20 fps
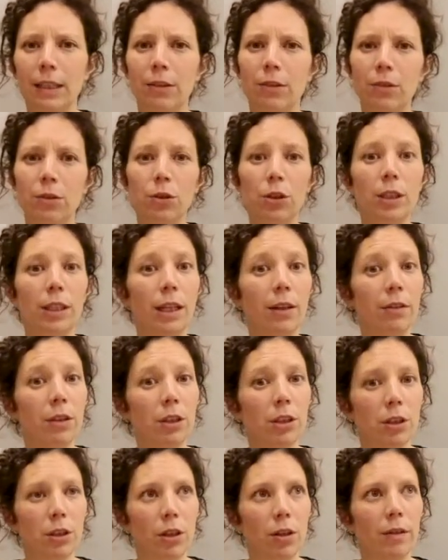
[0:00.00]
and to share your
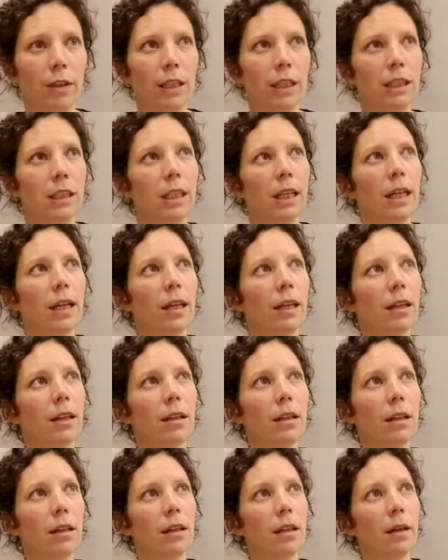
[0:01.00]
stories and